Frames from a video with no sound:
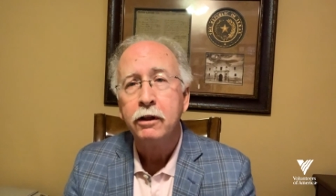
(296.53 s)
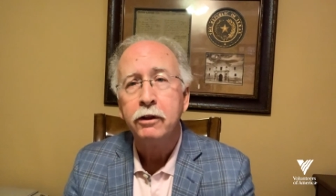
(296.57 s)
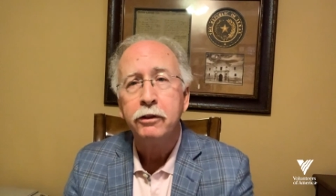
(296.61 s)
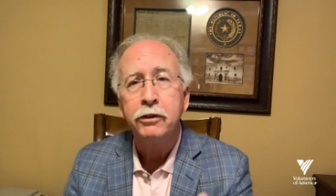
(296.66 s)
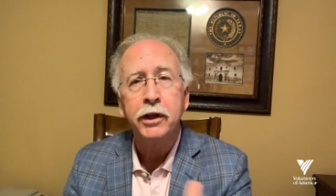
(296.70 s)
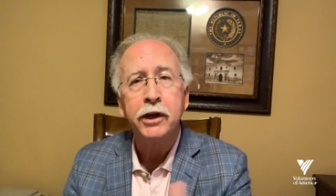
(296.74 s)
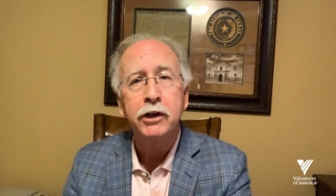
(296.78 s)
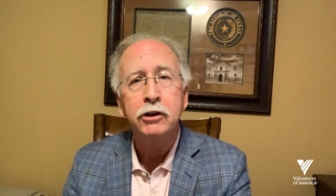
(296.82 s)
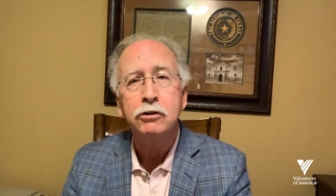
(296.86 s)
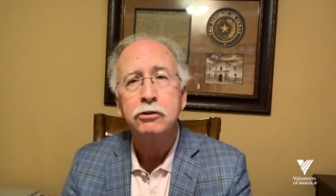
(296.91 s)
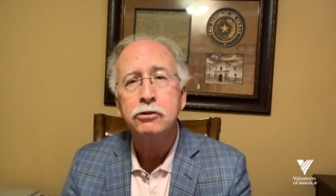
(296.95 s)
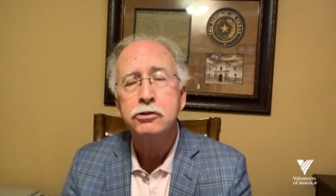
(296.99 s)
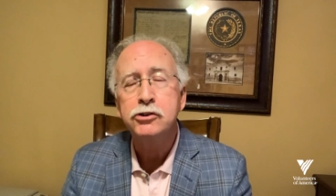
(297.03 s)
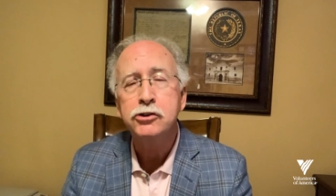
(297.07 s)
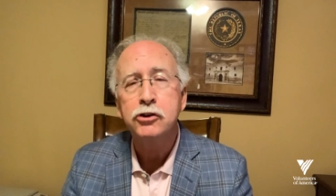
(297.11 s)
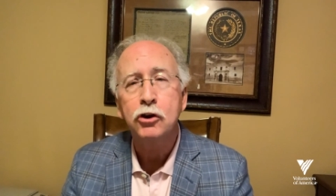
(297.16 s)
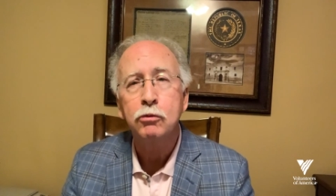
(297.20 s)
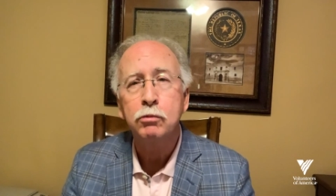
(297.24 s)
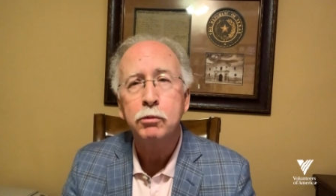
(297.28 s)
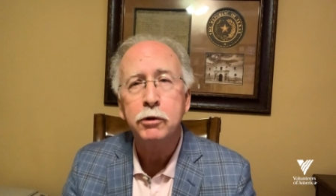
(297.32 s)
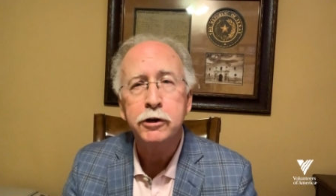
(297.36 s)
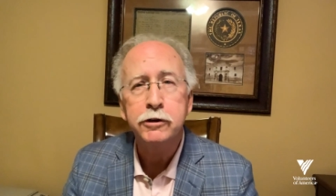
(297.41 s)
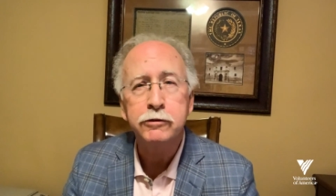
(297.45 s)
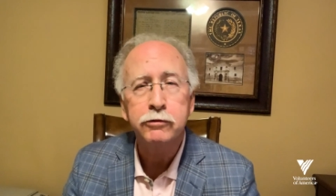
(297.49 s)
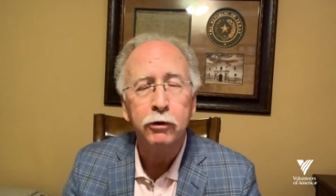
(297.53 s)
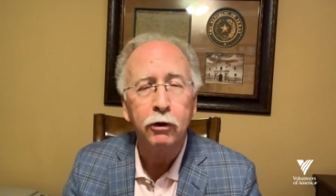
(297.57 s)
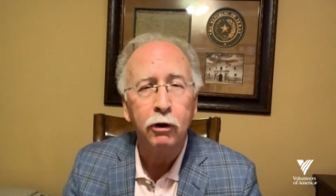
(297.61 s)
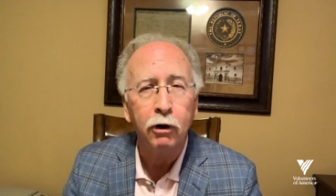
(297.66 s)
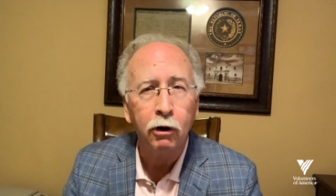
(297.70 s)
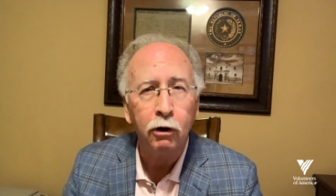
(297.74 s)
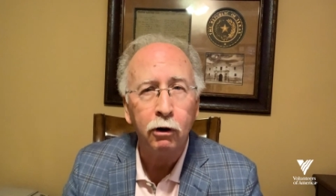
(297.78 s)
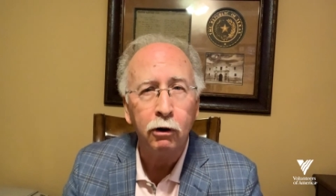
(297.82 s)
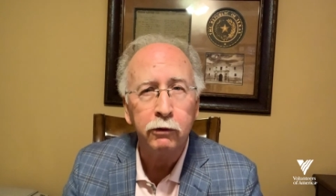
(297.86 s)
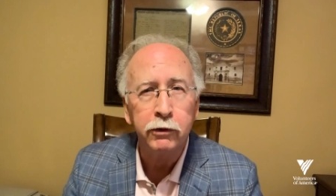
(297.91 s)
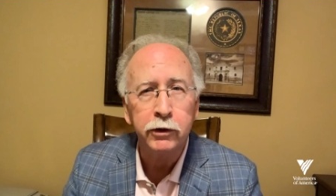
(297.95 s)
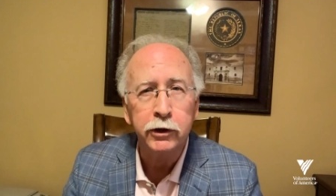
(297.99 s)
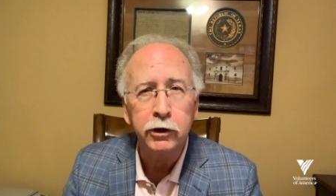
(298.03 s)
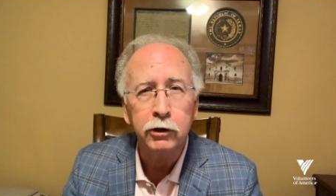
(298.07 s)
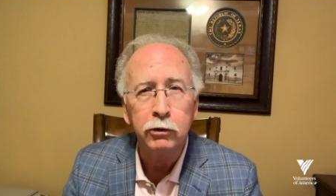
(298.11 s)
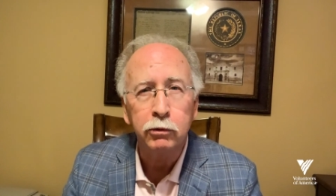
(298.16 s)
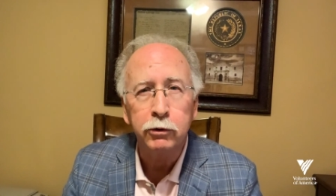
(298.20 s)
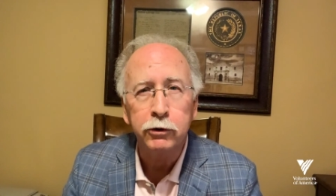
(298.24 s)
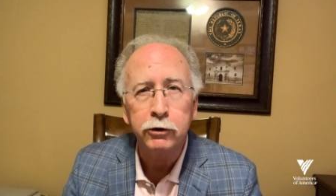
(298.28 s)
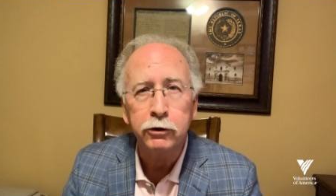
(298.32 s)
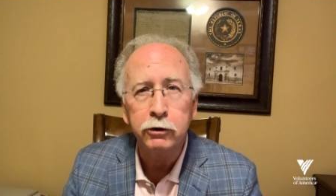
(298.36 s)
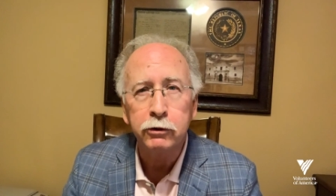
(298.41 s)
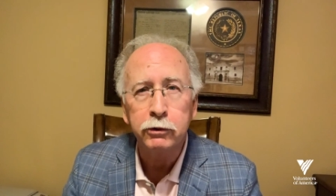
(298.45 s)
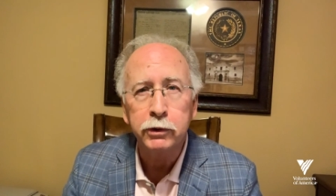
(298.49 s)
Thank you so much for all that you
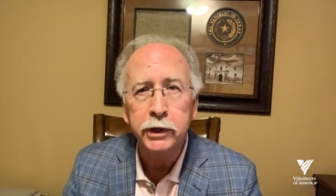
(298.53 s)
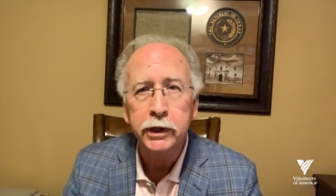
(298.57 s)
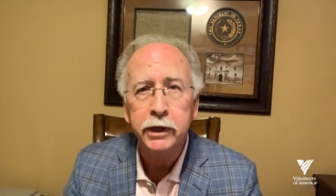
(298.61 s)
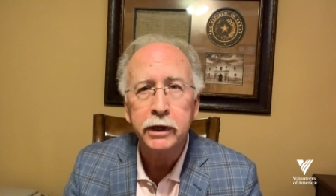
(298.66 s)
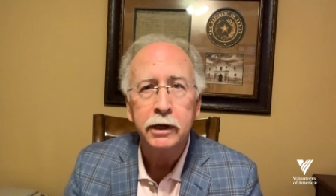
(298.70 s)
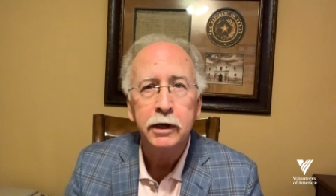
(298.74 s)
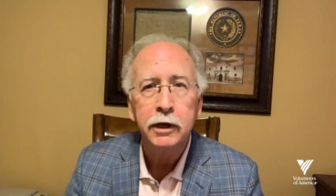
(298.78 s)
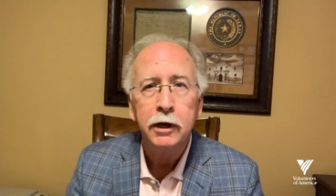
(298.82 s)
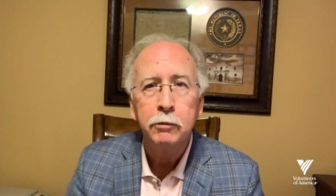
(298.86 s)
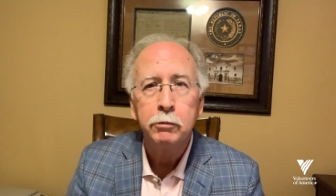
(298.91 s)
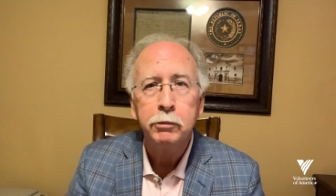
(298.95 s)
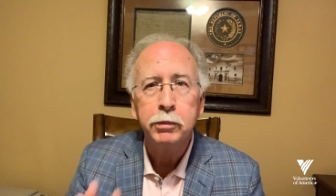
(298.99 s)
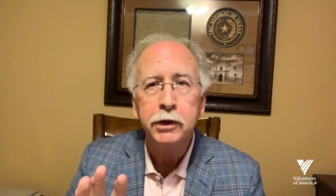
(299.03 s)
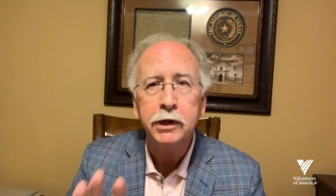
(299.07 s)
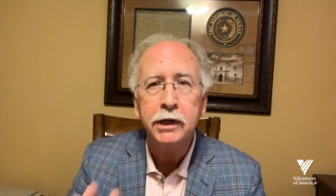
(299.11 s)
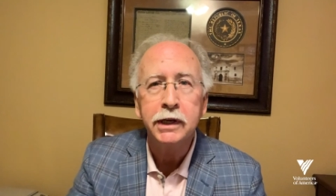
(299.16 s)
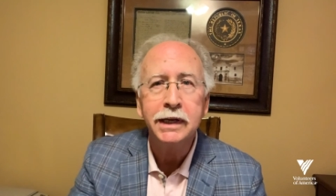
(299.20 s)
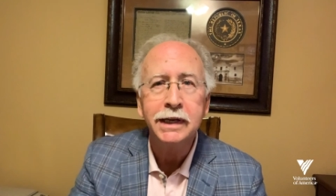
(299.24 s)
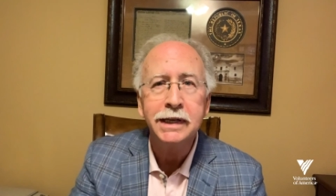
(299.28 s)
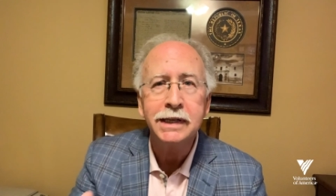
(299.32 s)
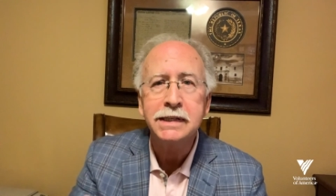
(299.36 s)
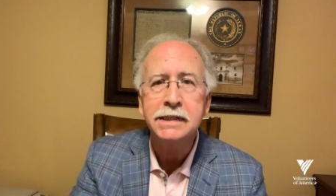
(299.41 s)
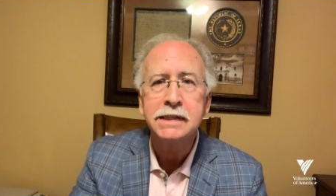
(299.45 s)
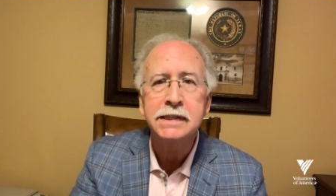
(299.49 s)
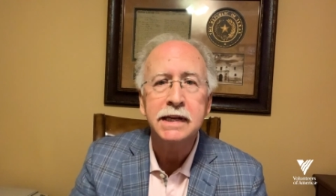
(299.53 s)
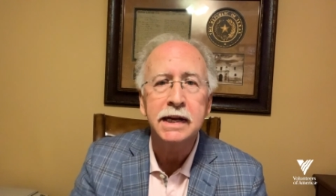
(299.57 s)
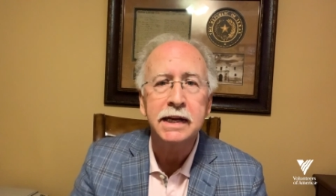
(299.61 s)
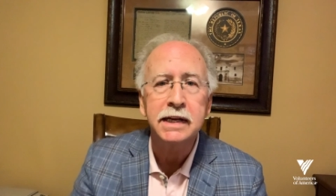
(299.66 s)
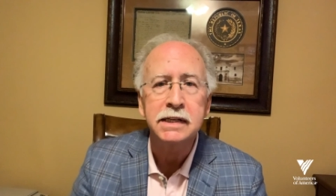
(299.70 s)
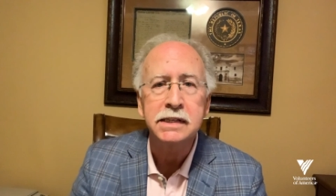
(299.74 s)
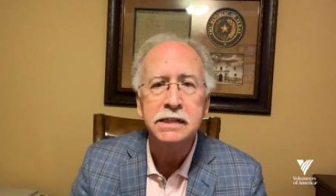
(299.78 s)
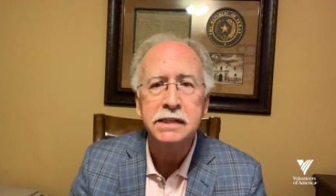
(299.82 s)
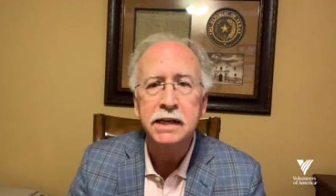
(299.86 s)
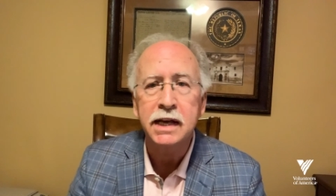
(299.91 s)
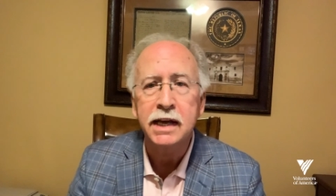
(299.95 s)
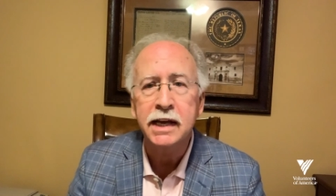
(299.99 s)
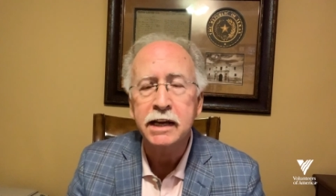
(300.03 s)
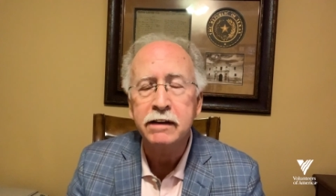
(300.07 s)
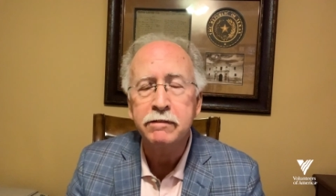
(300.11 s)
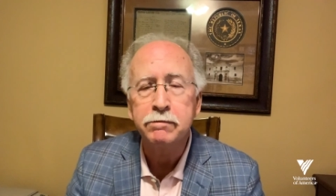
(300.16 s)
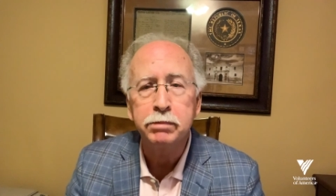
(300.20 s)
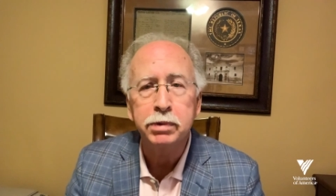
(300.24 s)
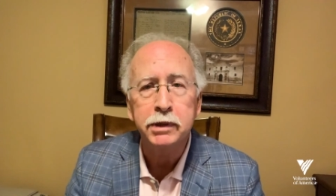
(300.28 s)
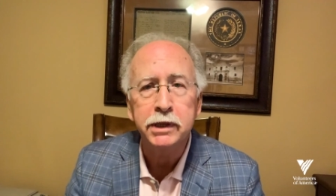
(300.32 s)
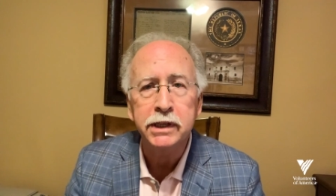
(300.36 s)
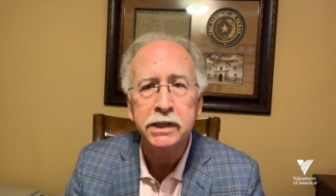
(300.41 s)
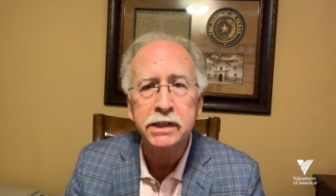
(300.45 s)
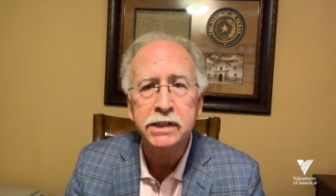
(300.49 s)
were doing. Please stay safe.
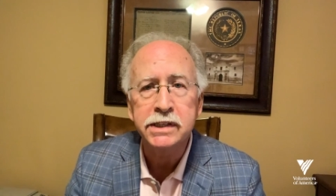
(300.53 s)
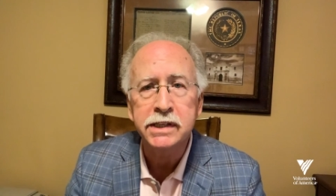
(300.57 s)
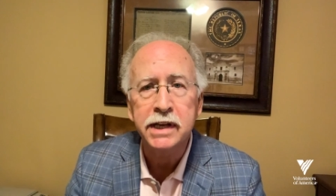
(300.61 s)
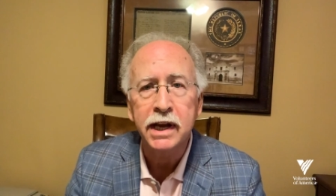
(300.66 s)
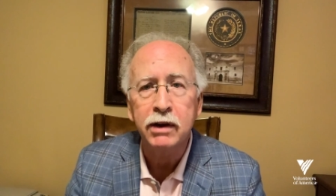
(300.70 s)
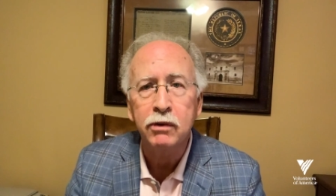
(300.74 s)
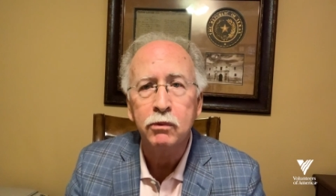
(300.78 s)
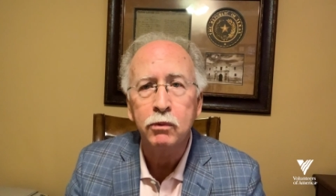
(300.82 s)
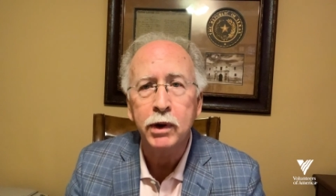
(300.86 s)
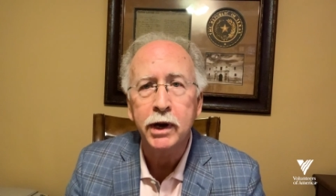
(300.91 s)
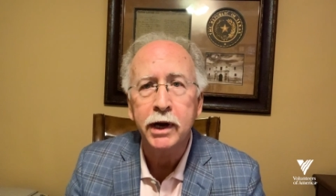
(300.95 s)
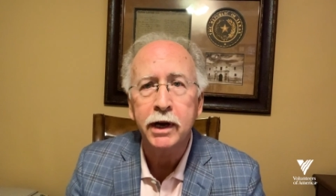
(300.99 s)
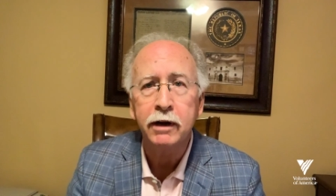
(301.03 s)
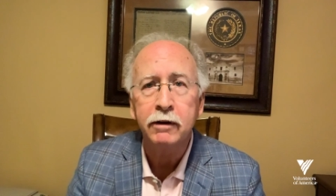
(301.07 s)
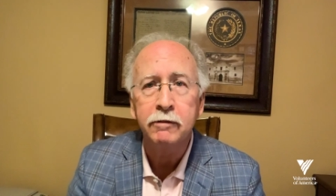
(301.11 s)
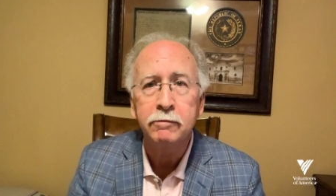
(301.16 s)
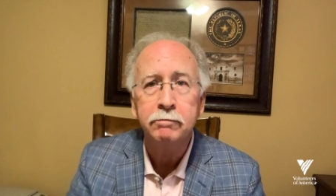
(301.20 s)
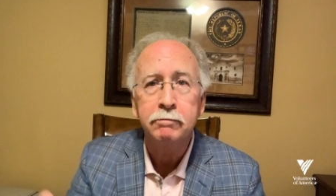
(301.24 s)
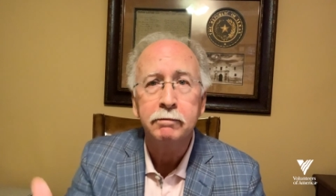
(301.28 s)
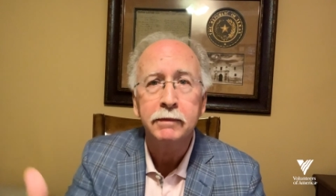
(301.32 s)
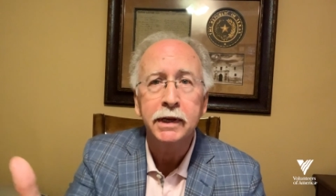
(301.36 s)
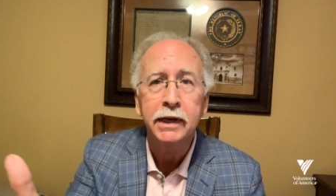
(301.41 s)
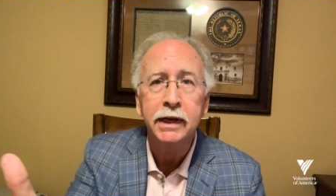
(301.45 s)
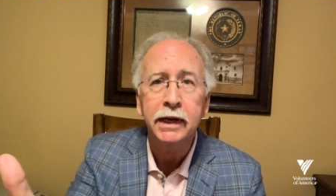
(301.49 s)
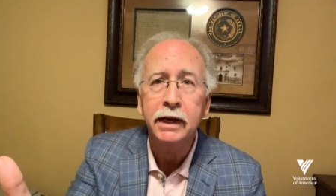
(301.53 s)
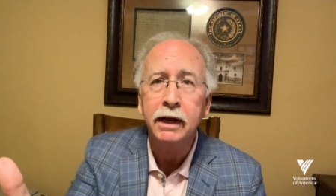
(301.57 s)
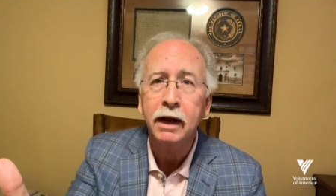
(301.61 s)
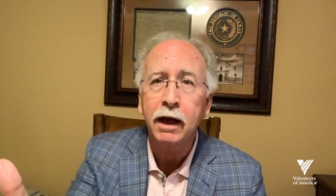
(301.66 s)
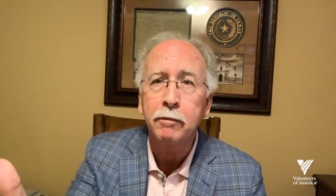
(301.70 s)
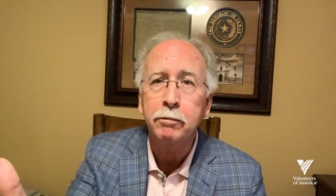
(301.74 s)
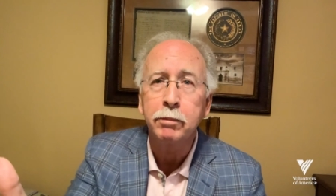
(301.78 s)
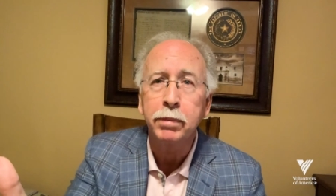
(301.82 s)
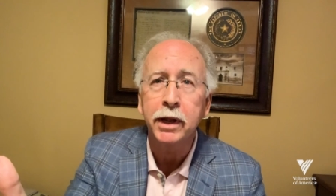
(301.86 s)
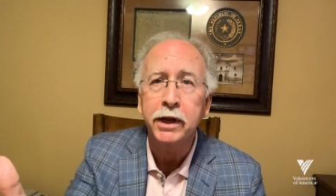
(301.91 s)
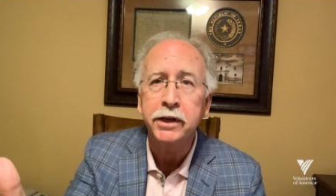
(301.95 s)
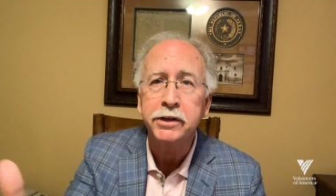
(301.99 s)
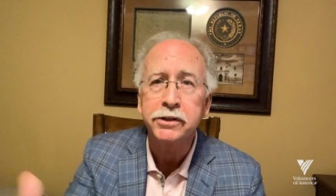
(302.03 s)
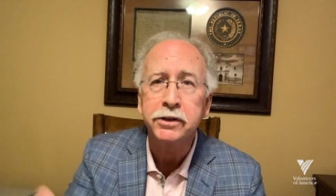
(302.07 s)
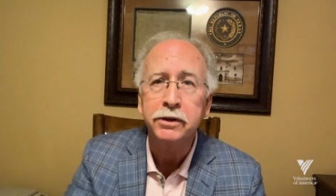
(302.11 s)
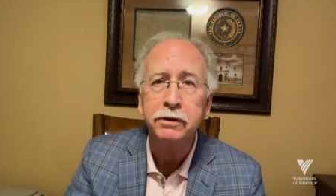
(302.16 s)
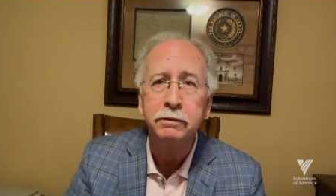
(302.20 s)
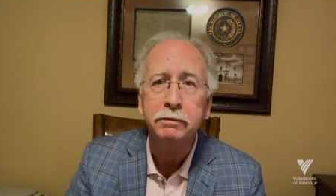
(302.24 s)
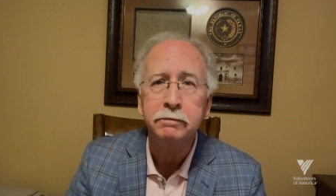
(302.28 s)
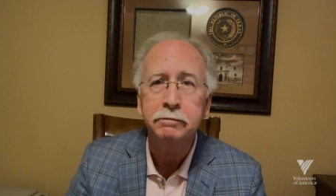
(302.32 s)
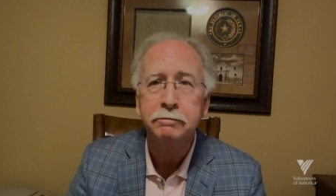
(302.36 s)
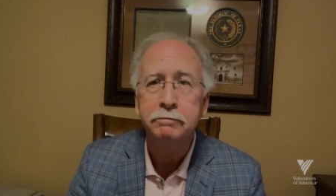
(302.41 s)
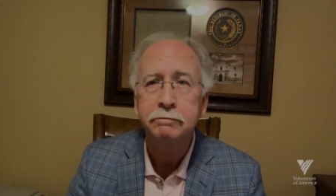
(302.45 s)
Please stay well. And God bless you.